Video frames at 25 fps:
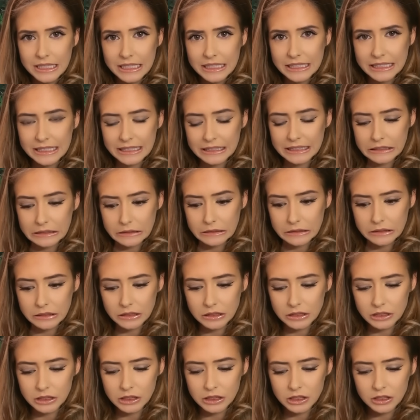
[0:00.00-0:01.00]

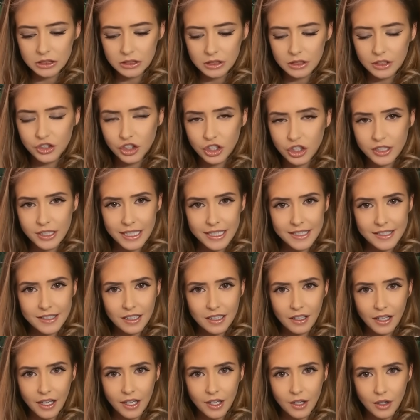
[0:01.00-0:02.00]
it just needs
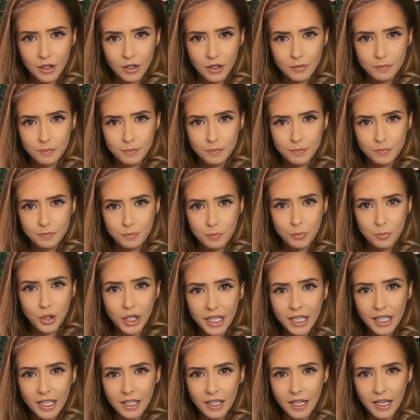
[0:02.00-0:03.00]
to, like,
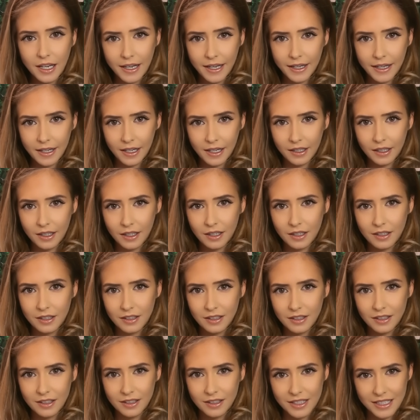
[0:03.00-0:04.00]
break, and then, like,
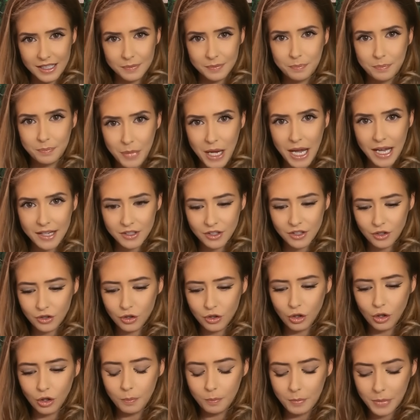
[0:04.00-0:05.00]
this passion
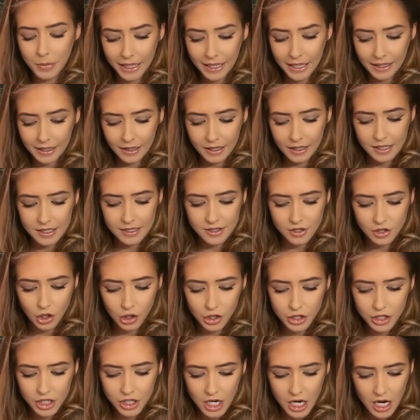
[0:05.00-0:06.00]
beginning can
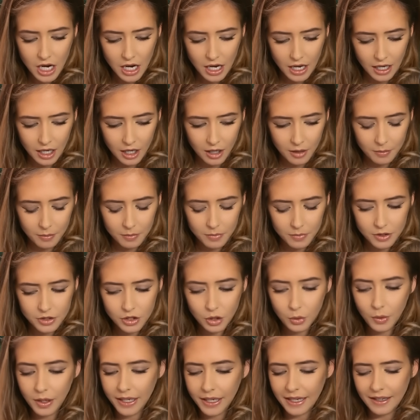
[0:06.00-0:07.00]
start.
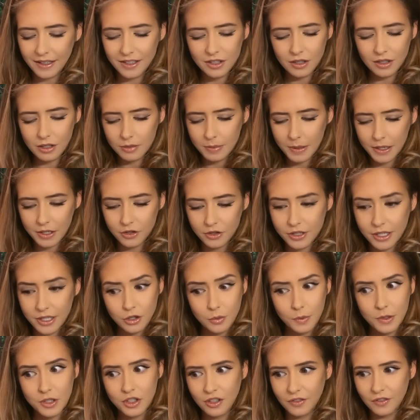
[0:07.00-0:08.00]
So again, it's going to depend on your
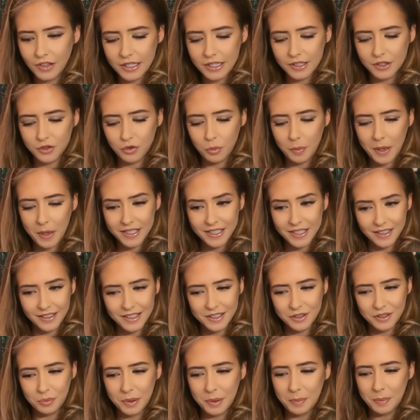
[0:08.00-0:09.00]
situation. If this is romantic,
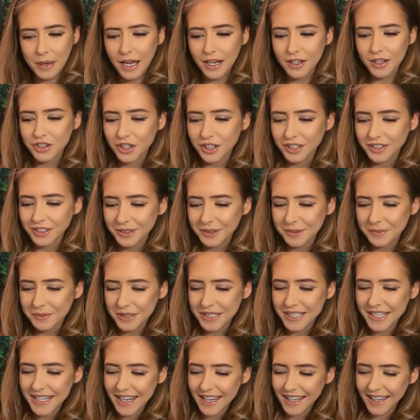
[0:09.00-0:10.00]
this will be passion, you know,
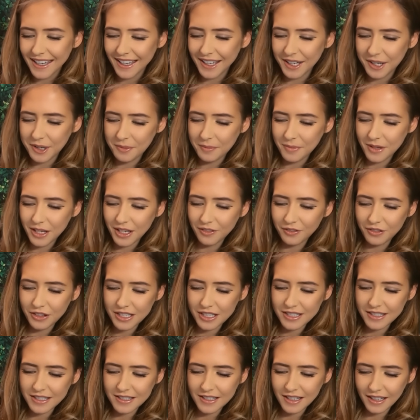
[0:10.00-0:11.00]
but if
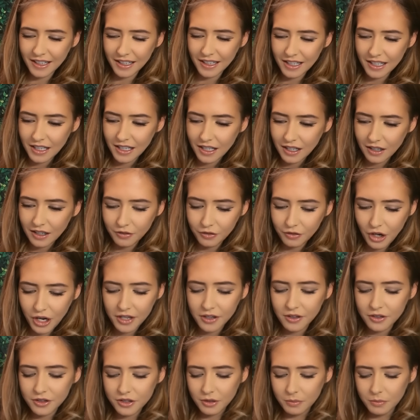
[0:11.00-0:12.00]
this is like a
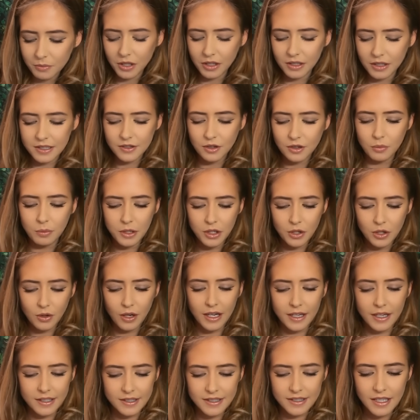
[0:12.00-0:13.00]
friend or something, this could be you
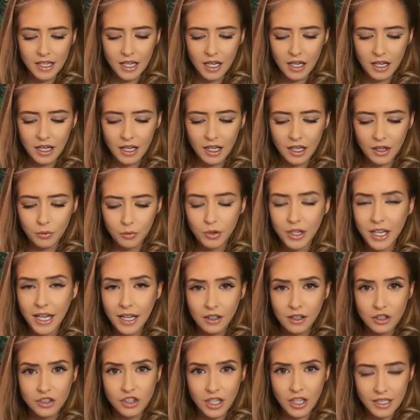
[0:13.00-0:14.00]
guys
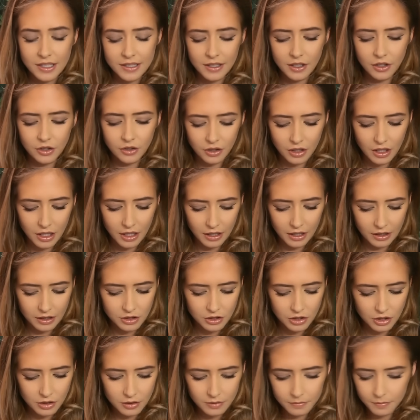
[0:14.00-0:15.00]
re-energizing your
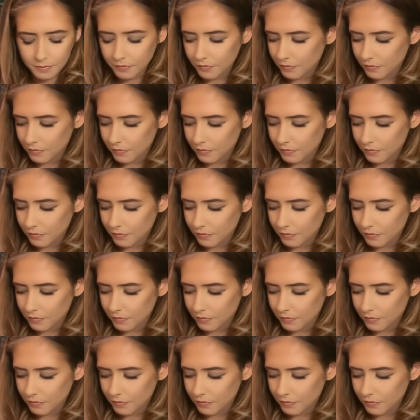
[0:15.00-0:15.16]
connection.